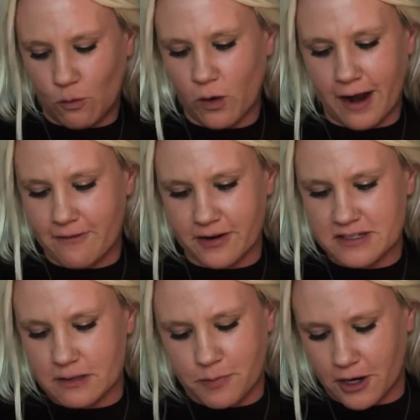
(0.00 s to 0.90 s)
whatever,
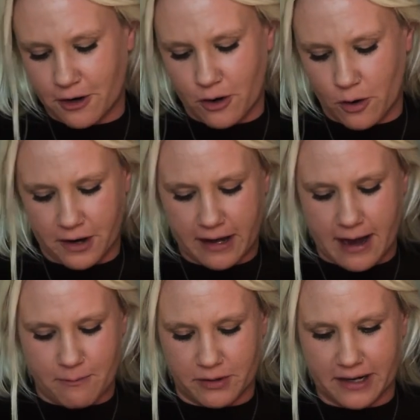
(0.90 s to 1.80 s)
superiority
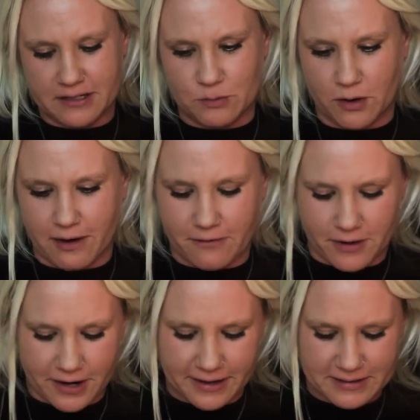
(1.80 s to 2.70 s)
complex,
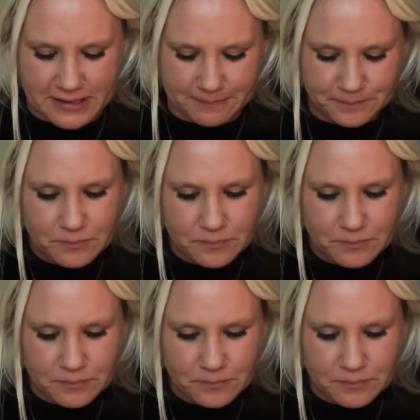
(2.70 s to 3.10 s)
whatever it is.